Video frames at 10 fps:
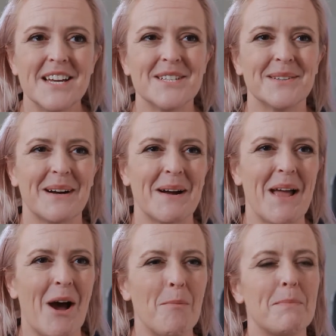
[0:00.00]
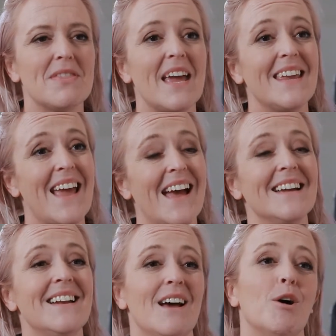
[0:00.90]
to uh, help, but they
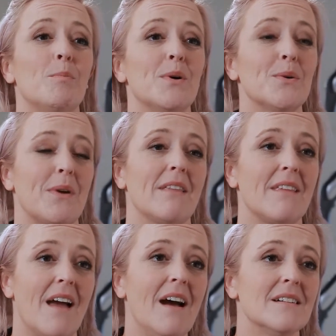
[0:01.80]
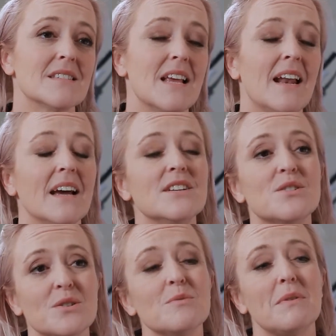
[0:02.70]
can help around the house. And I
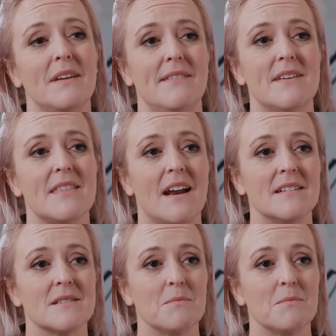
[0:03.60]
do believe that that is